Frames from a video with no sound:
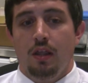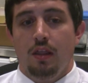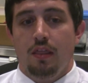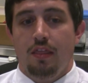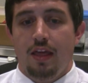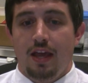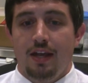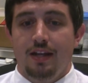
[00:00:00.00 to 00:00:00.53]

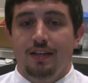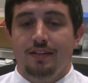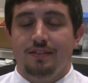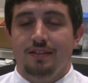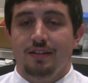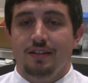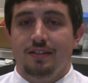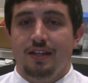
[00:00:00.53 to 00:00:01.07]
That is
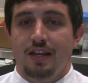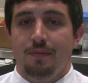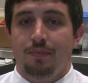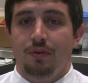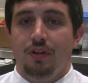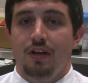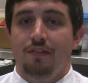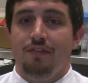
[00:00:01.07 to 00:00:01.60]
an
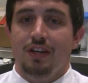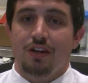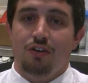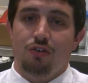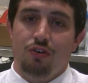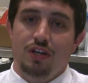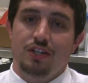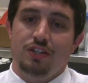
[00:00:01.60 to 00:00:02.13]
example of
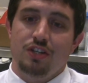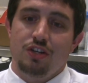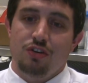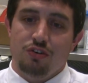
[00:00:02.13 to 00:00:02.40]
increasing